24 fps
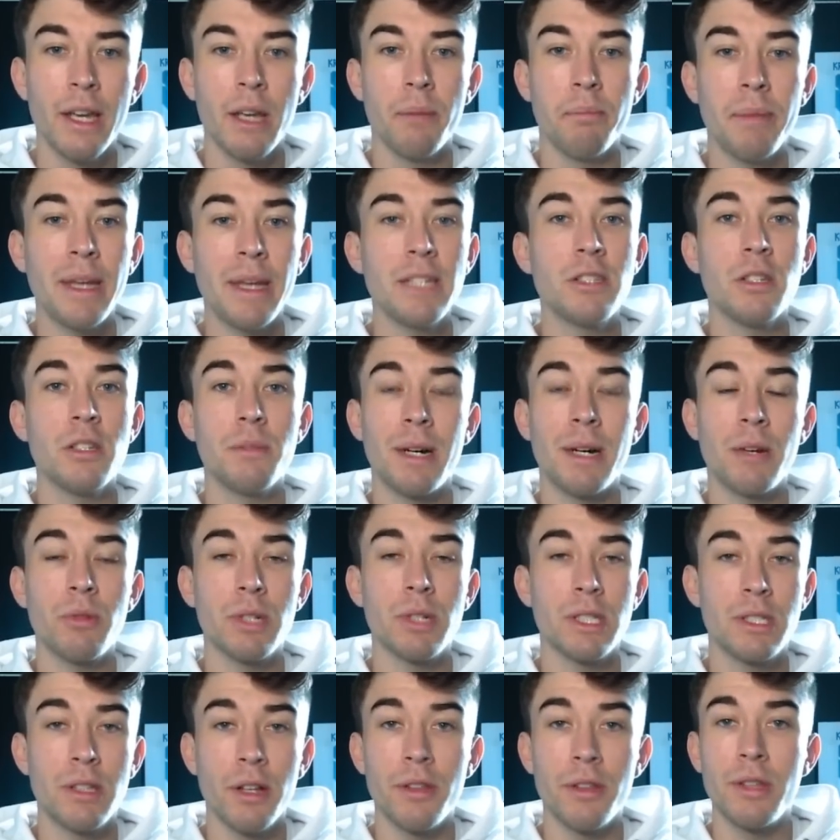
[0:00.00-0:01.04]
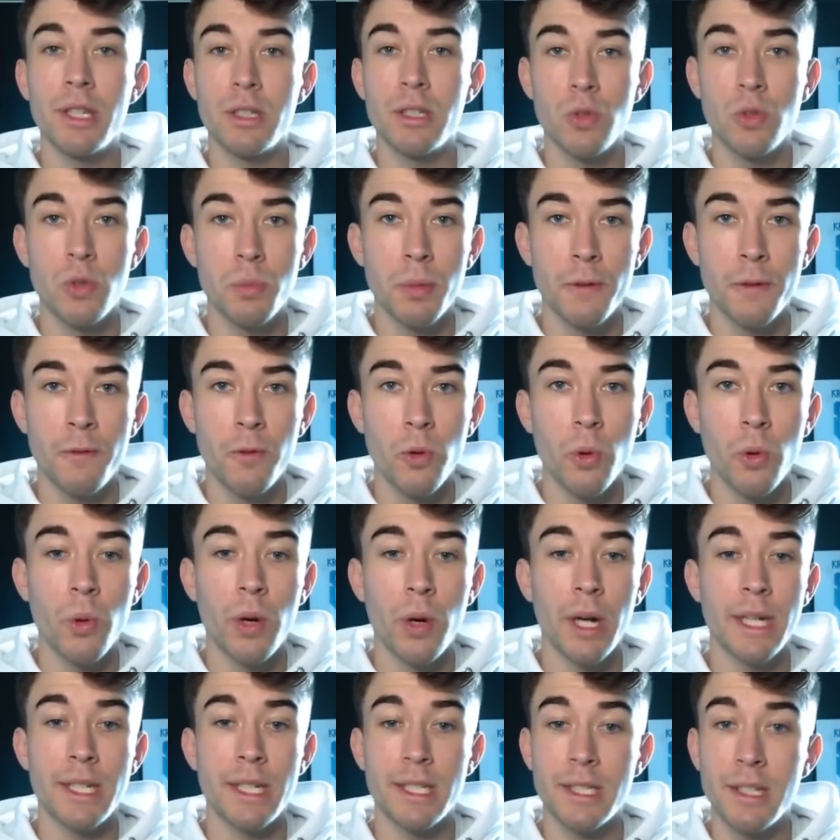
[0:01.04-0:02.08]
Mason Mount has done this all before,
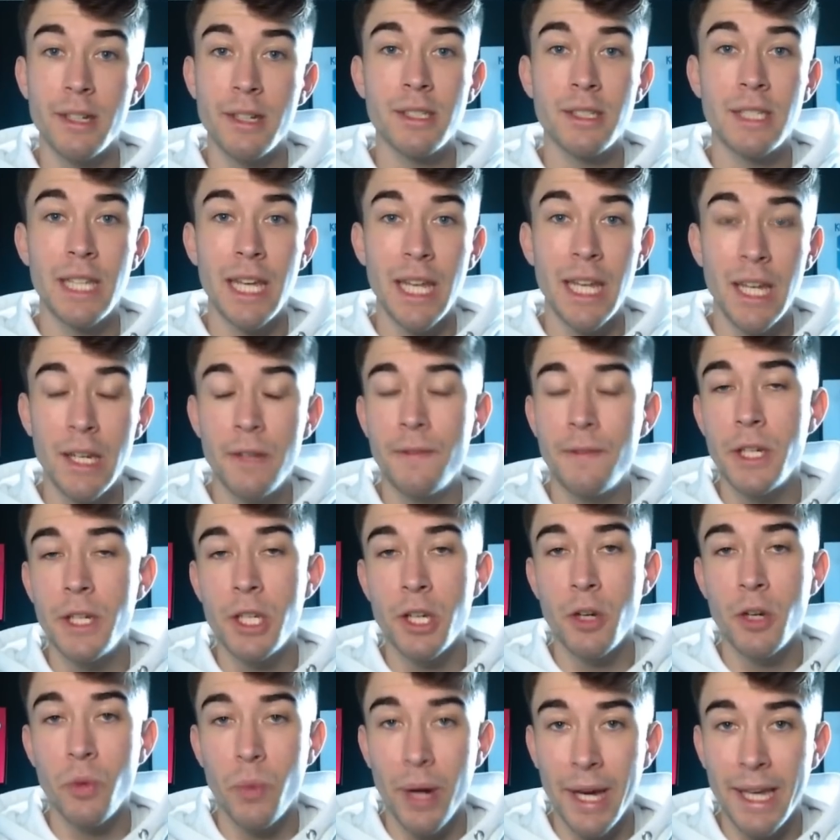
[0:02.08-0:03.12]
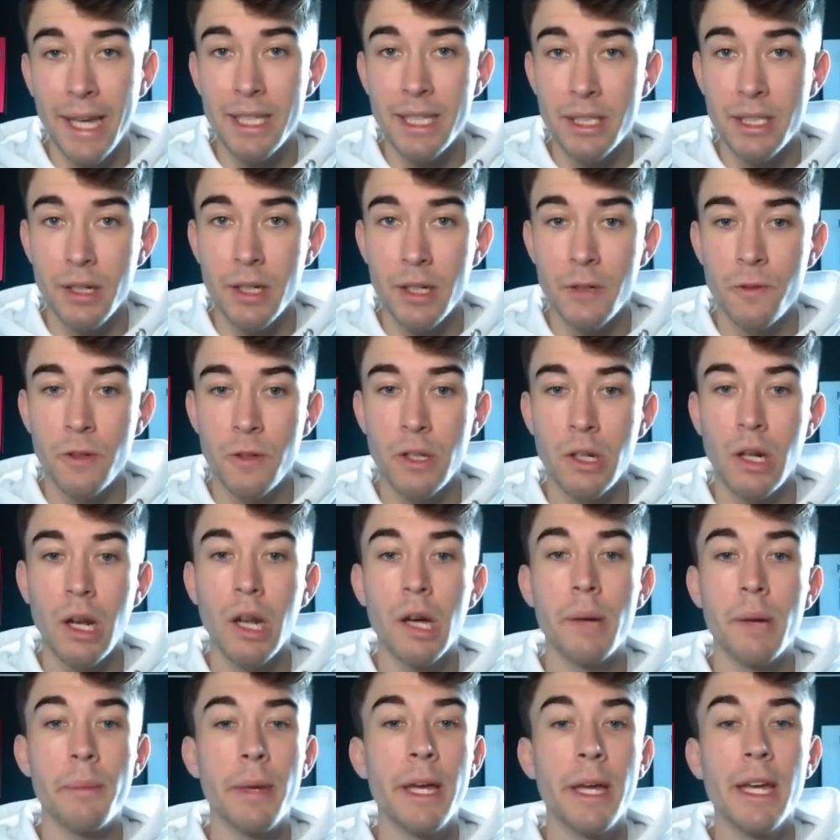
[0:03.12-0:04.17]
I discussed it in the video where he signed for the
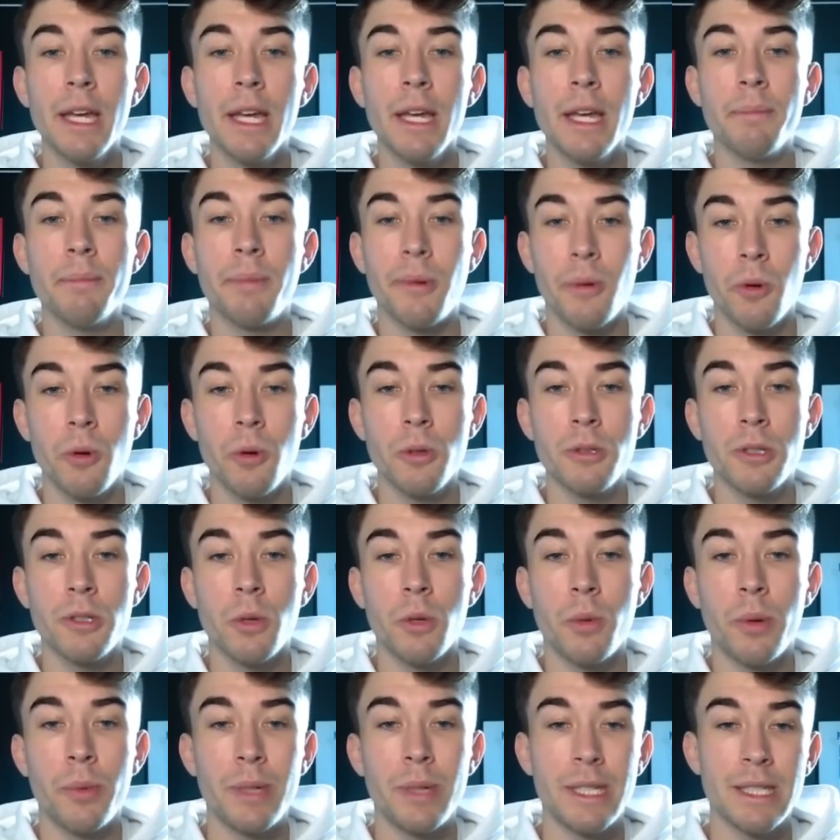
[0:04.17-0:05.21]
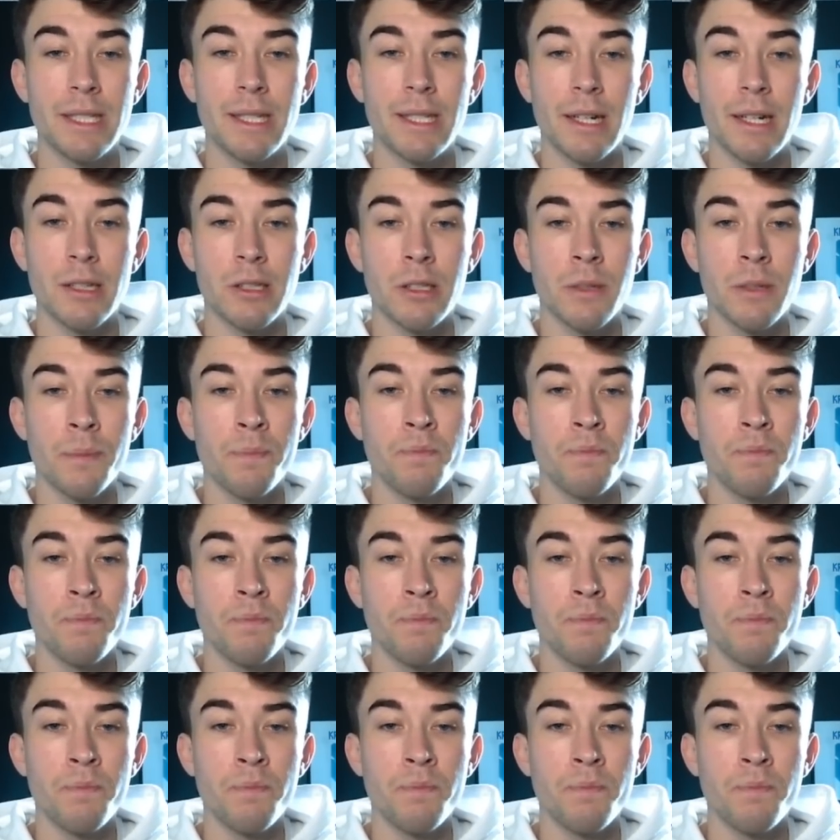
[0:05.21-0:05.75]
club. But also, what we discussed